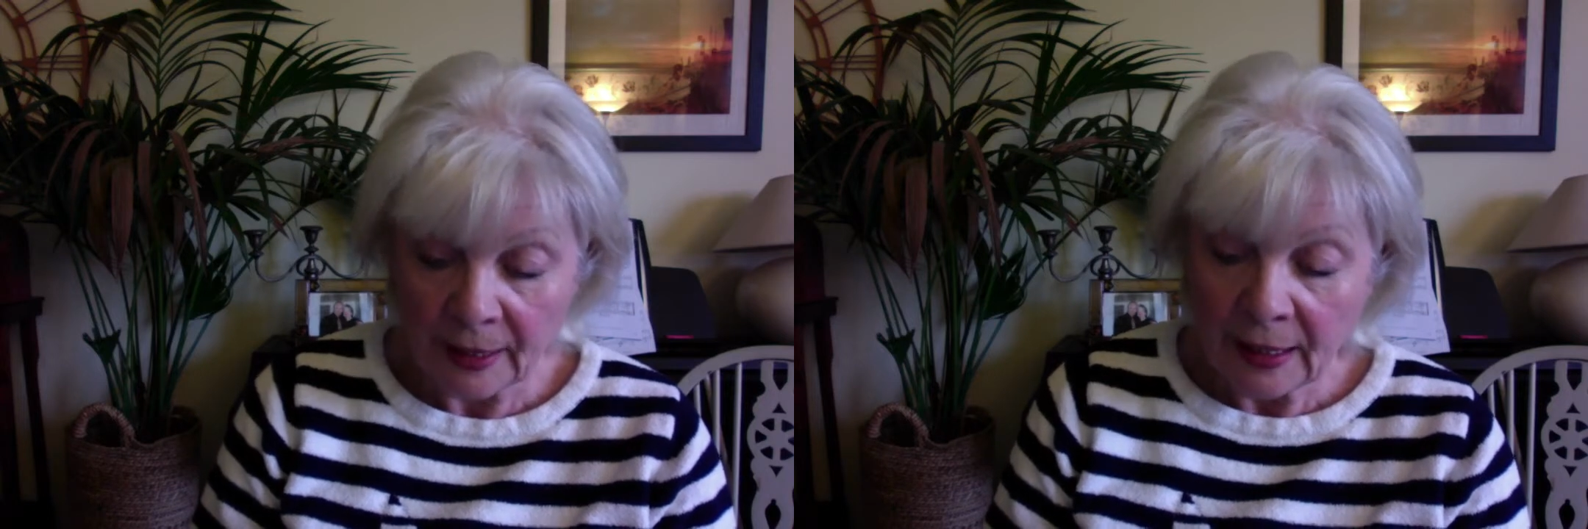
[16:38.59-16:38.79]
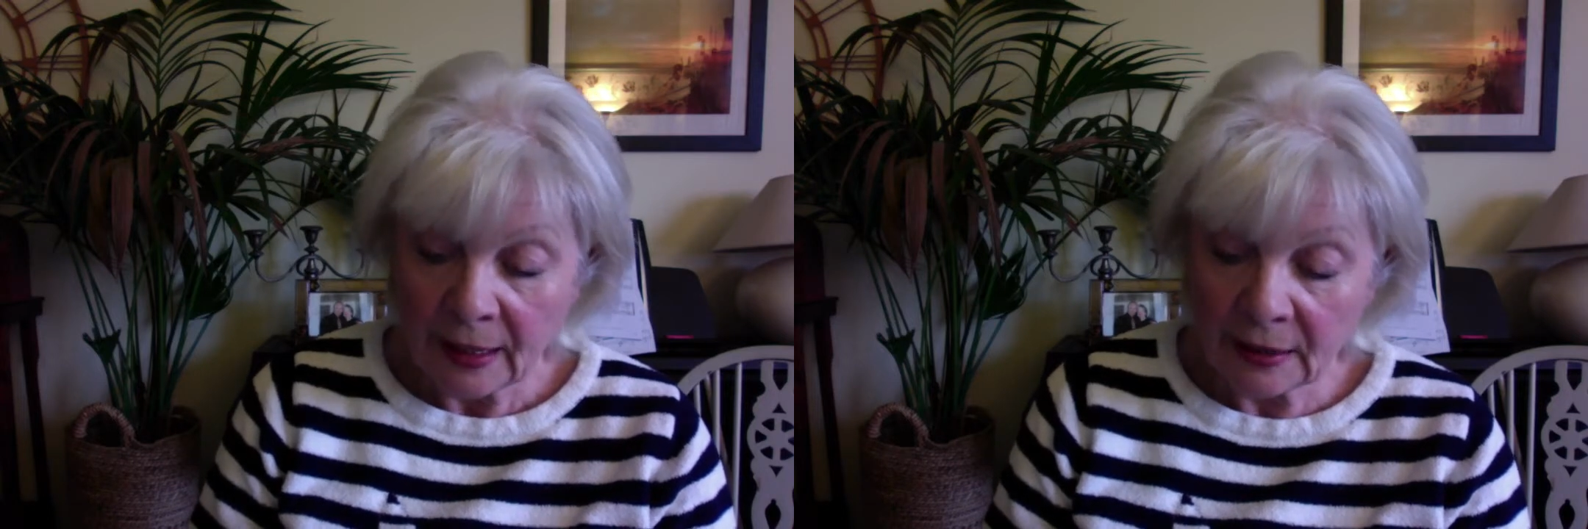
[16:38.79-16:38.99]

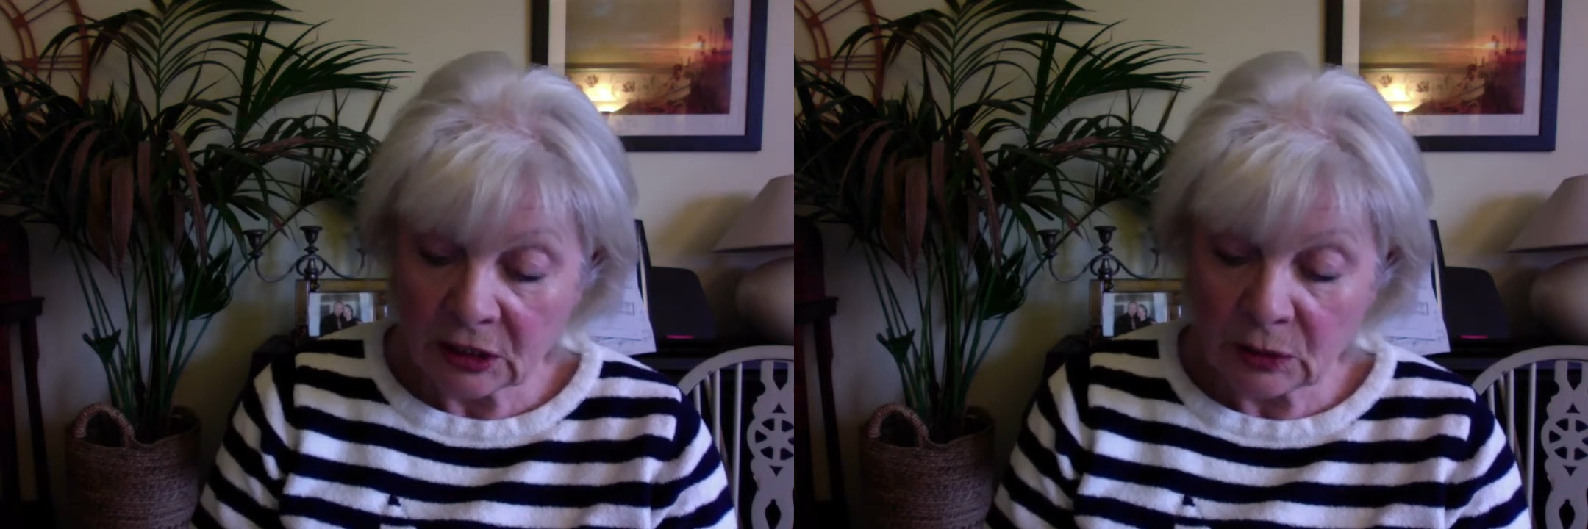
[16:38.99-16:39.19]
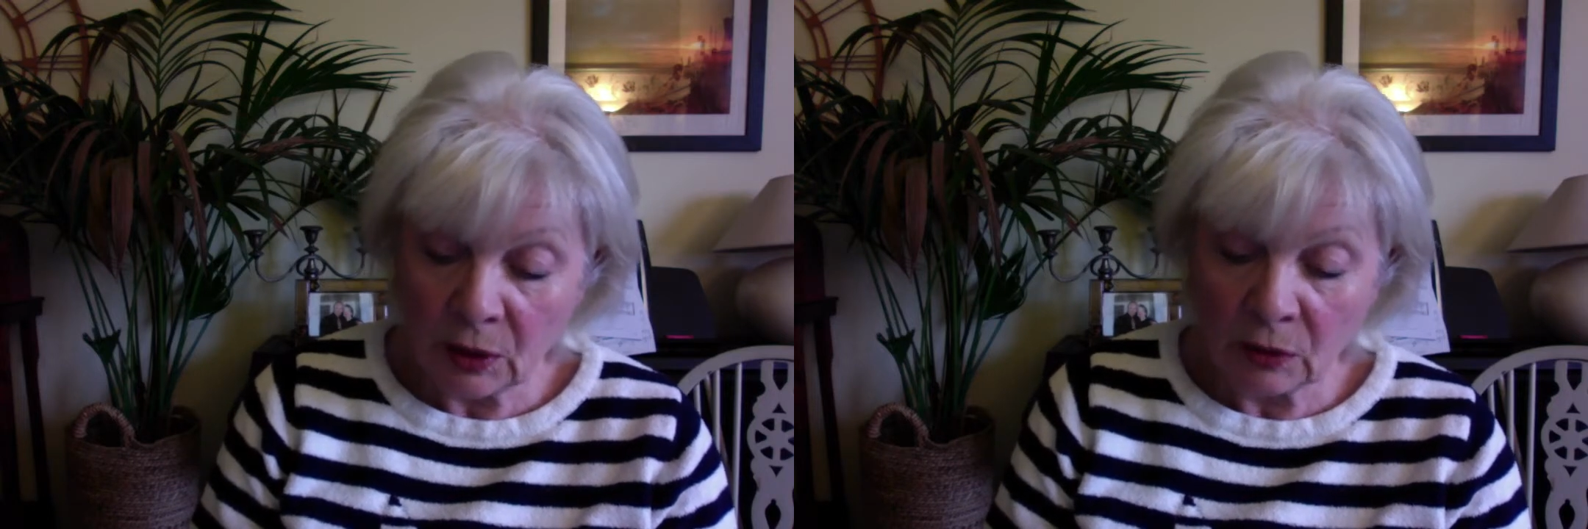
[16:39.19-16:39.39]
It is
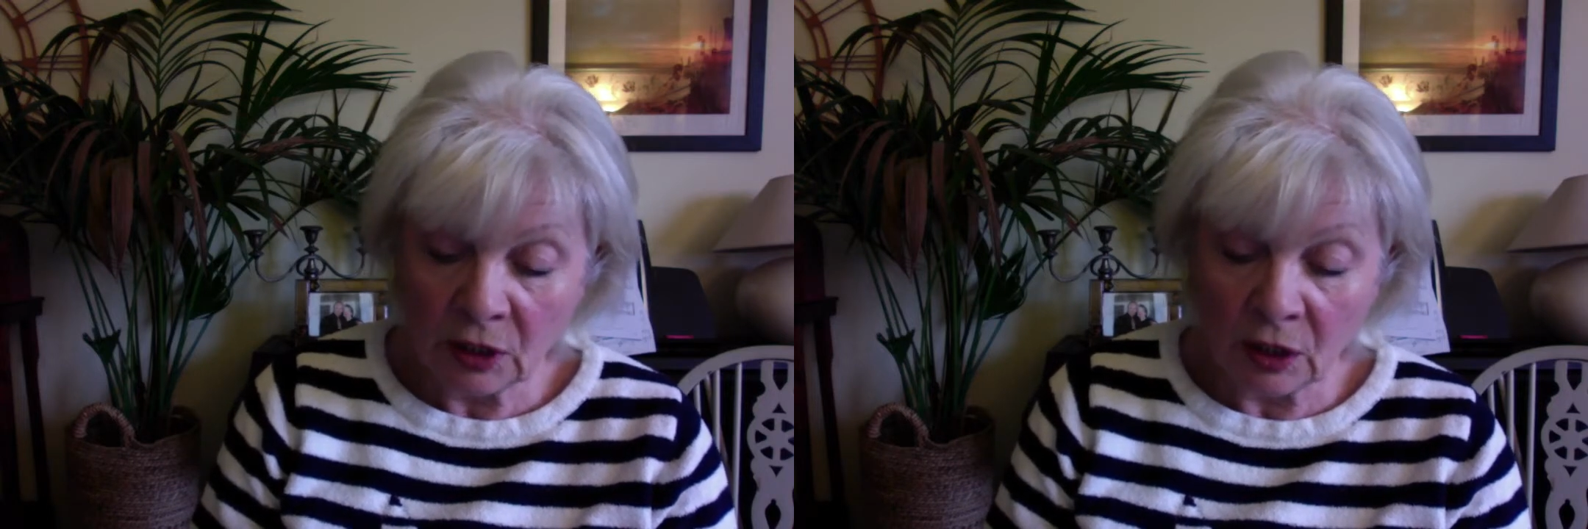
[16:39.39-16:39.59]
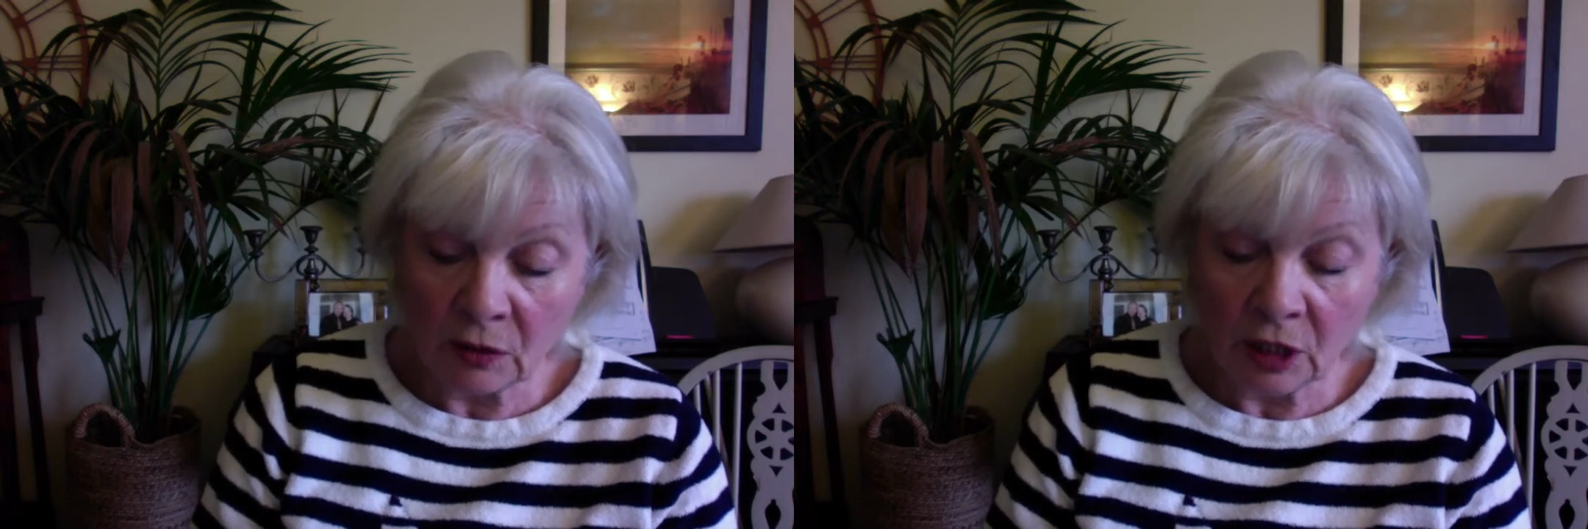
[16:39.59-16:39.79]
well
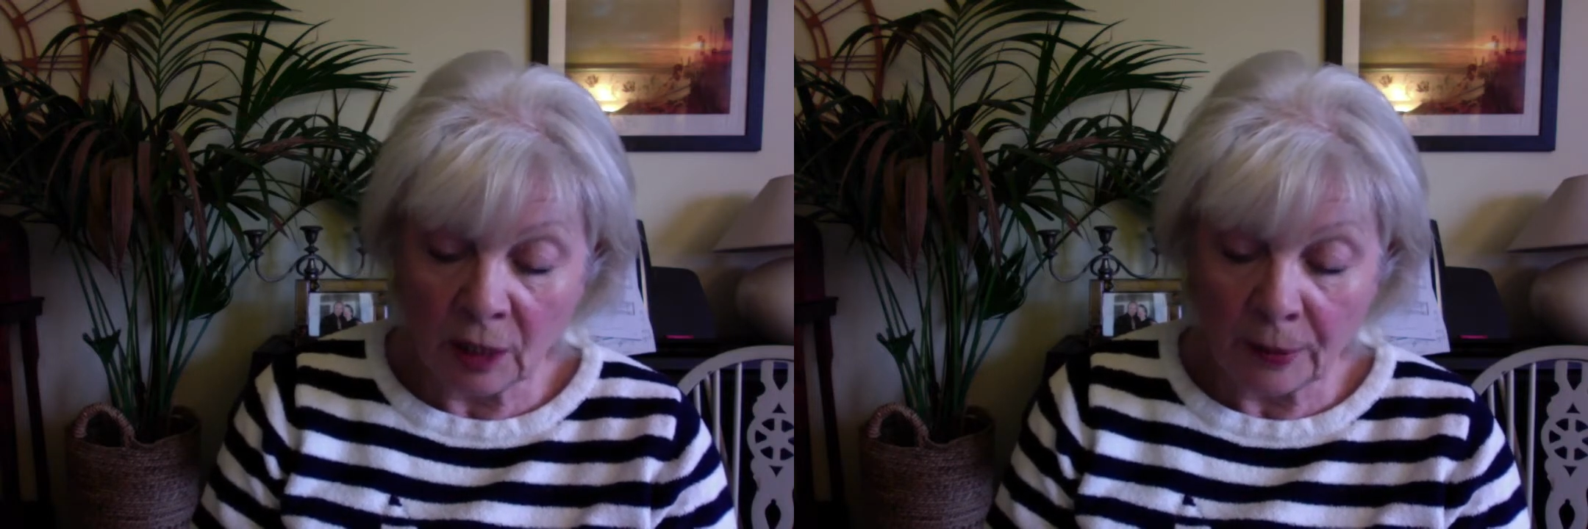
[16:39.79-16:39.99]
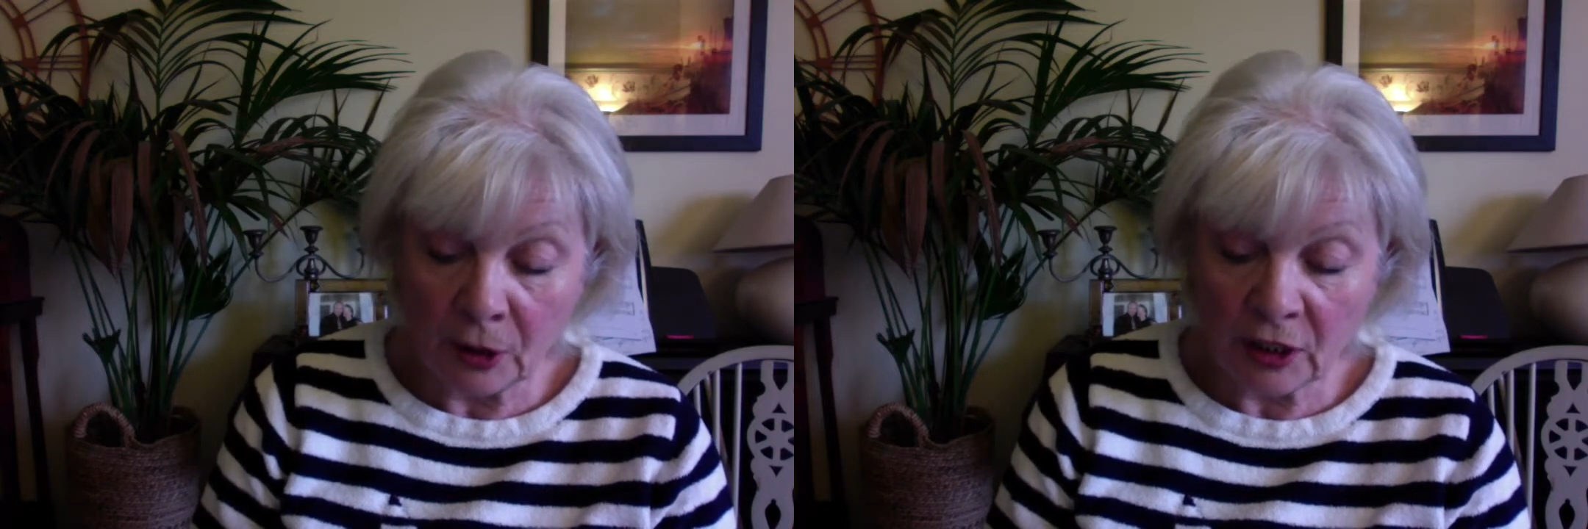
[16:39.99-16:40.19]
known that a
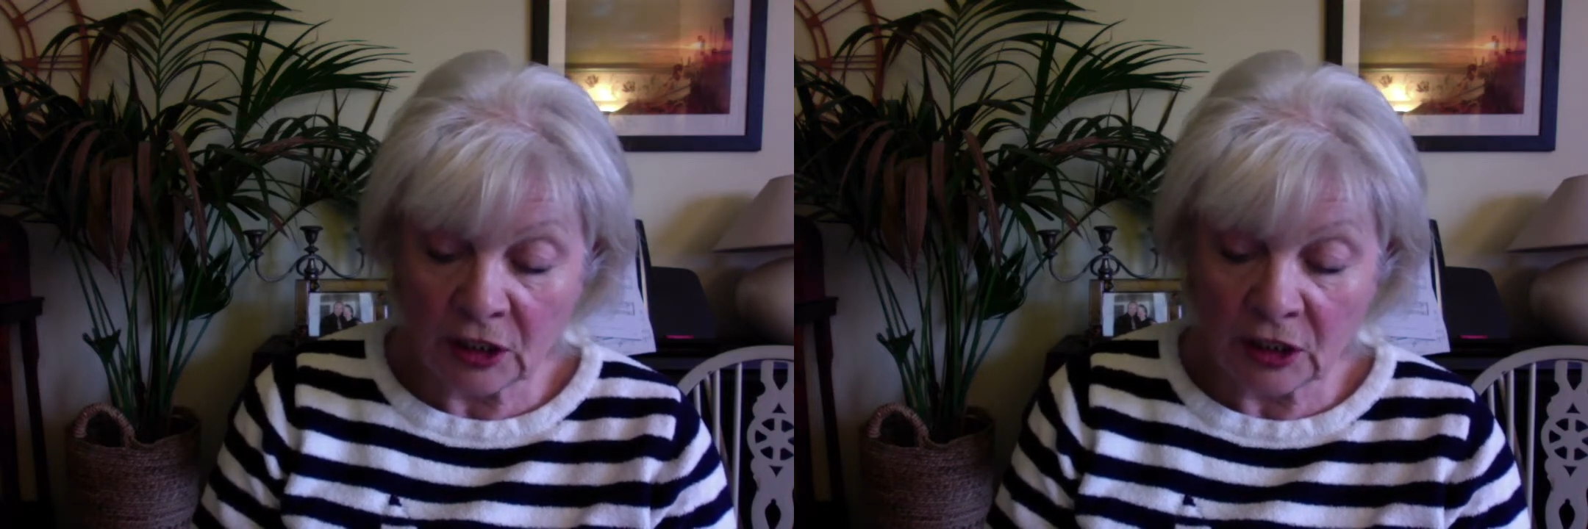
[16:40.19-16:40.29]
blockage